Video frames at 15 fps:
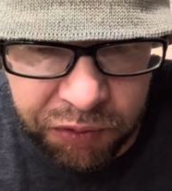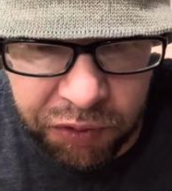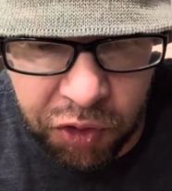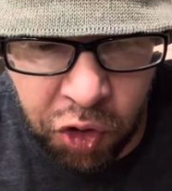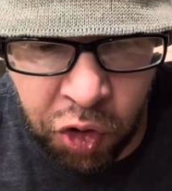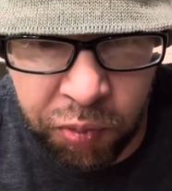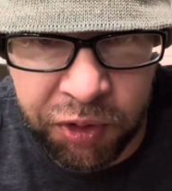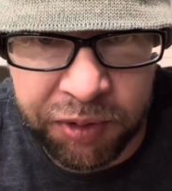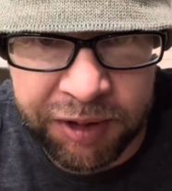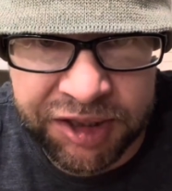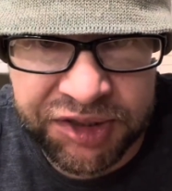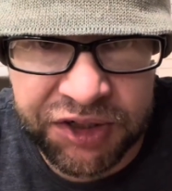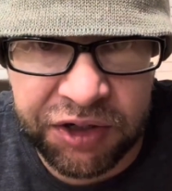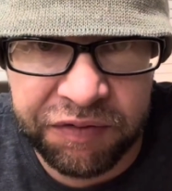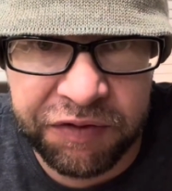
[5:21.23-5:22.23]
open
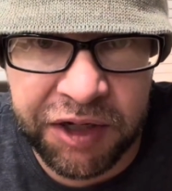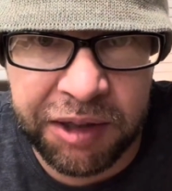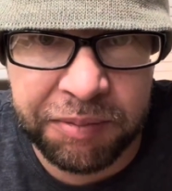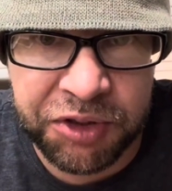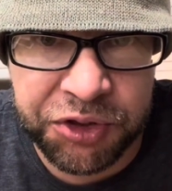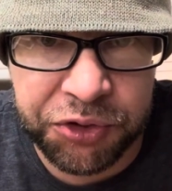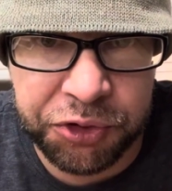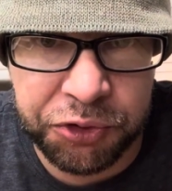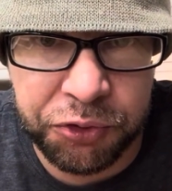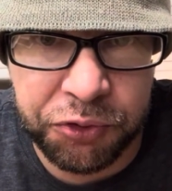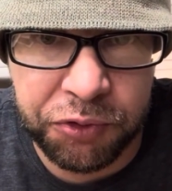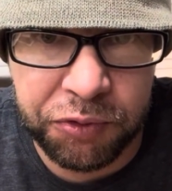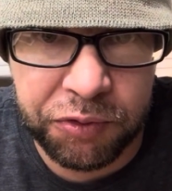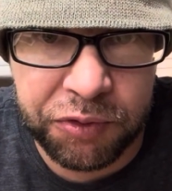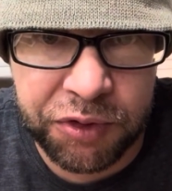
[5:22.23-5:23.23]
myself up to
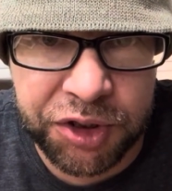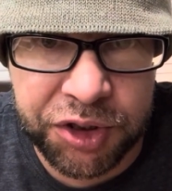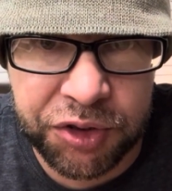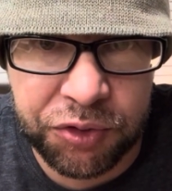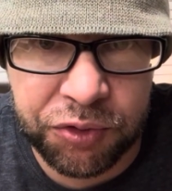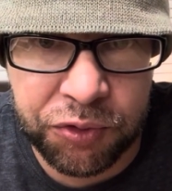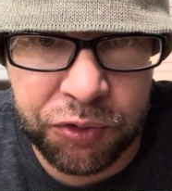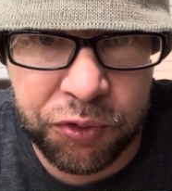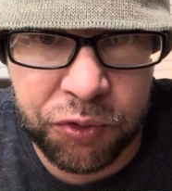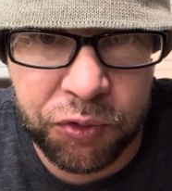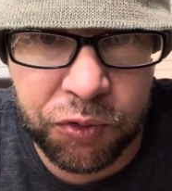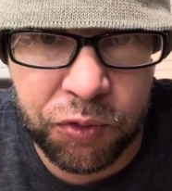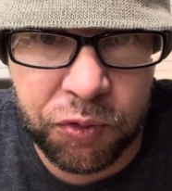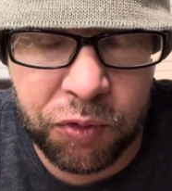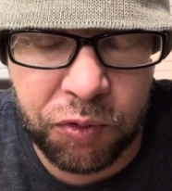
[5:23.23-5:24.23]

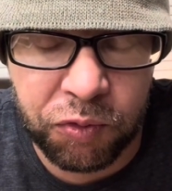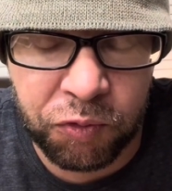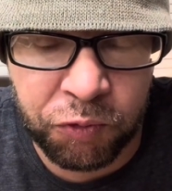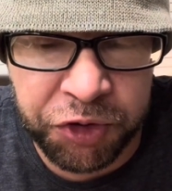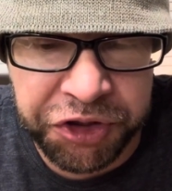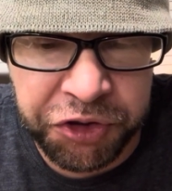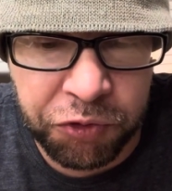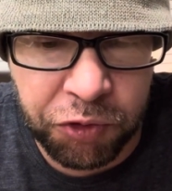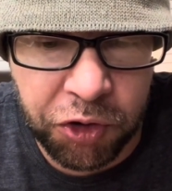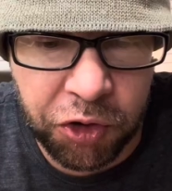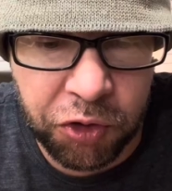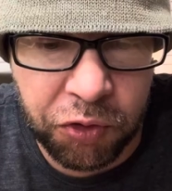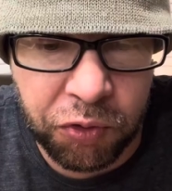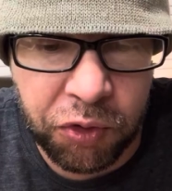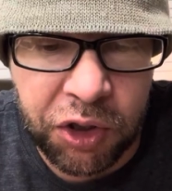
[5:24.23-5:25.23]

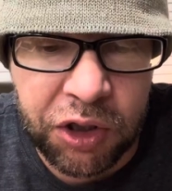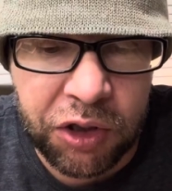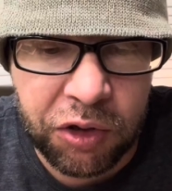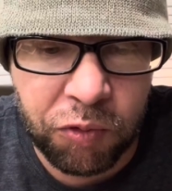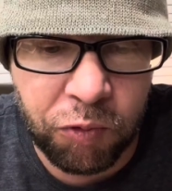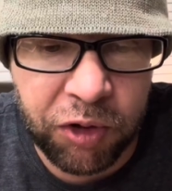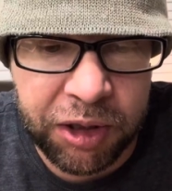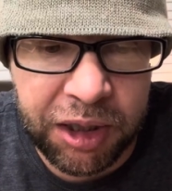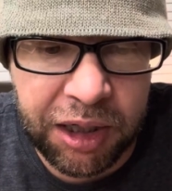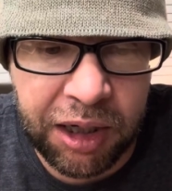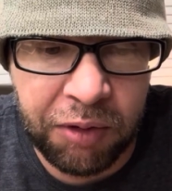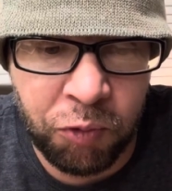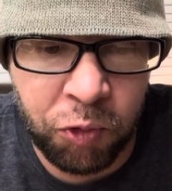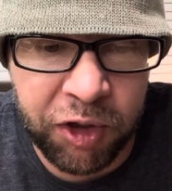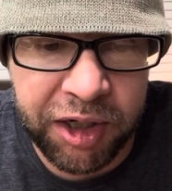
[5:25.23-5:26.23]
regrow
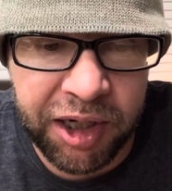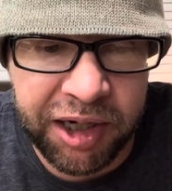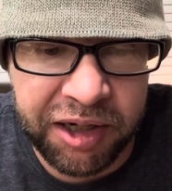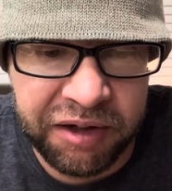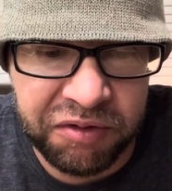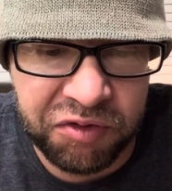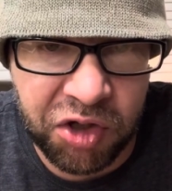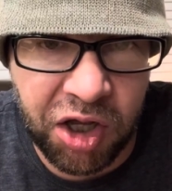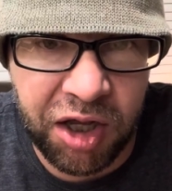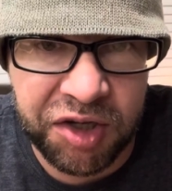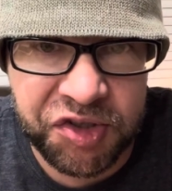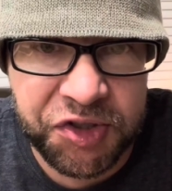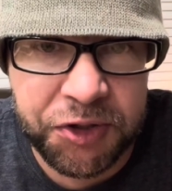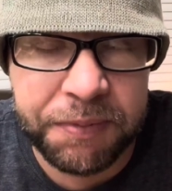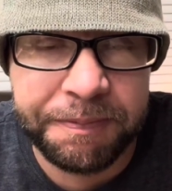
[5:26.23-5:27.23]
what I have lost